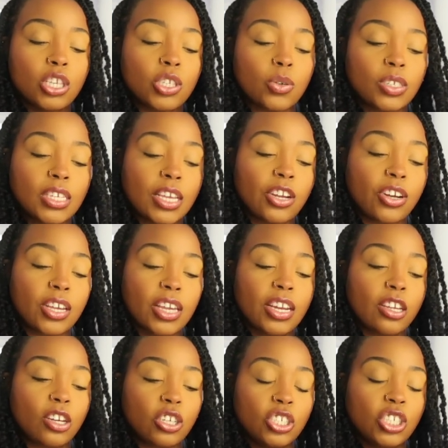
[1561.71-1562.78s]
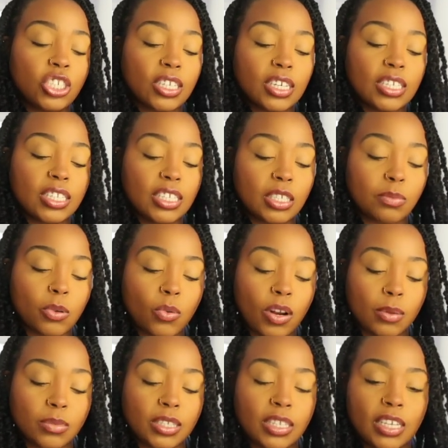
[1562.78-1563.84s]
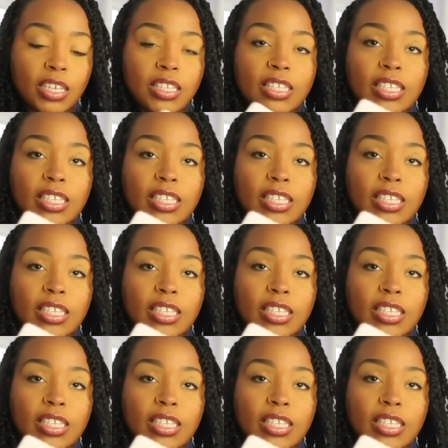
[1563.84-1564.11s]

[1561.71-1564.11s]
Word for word: so it's like you're getting your justice but what i'm seeing